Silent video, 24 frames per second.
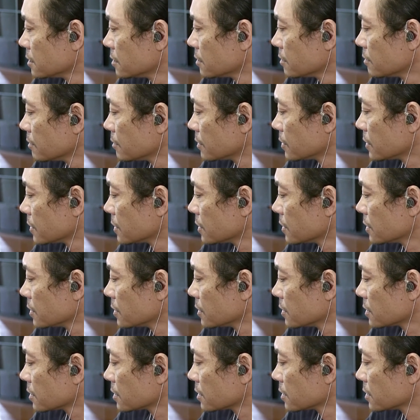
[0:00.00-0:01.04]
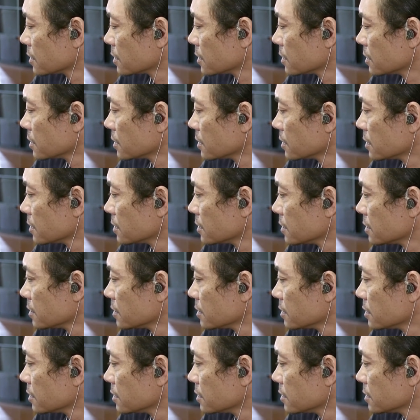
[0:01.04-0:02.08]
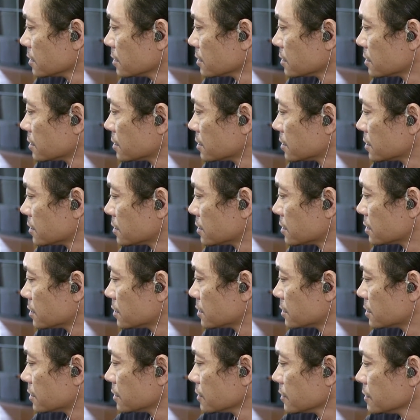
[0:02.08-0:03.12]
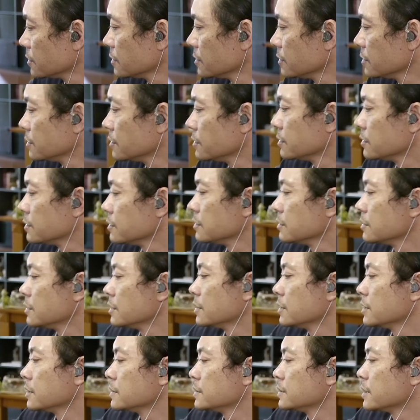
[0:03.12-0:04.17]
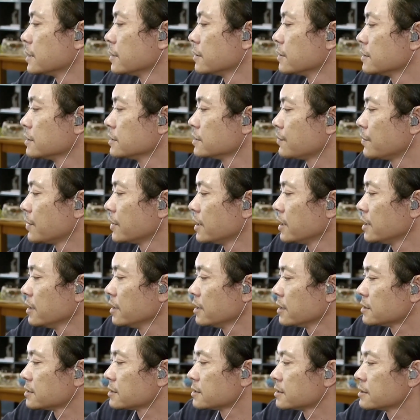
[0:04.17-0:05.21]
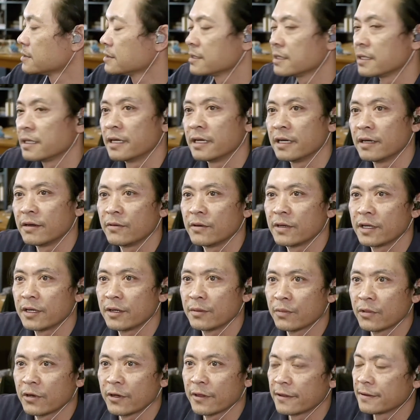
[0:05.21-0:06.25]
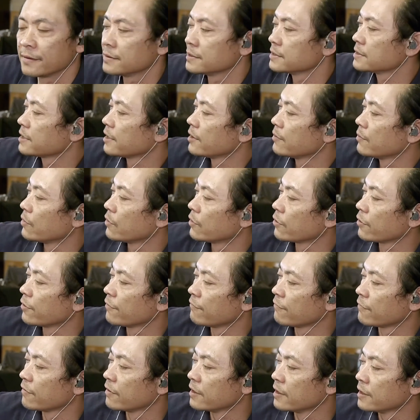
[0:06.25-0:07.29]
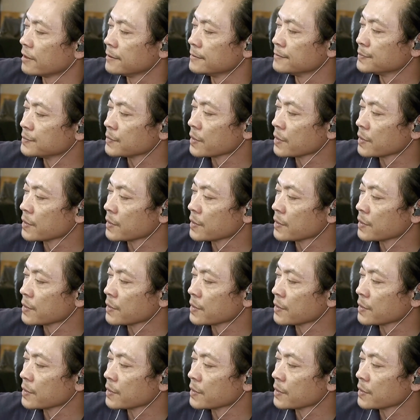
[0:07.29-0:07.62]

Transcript: Birthdays. Ooh, Terrence Pitts. Yeah, what up, brother? Skateboarder friend.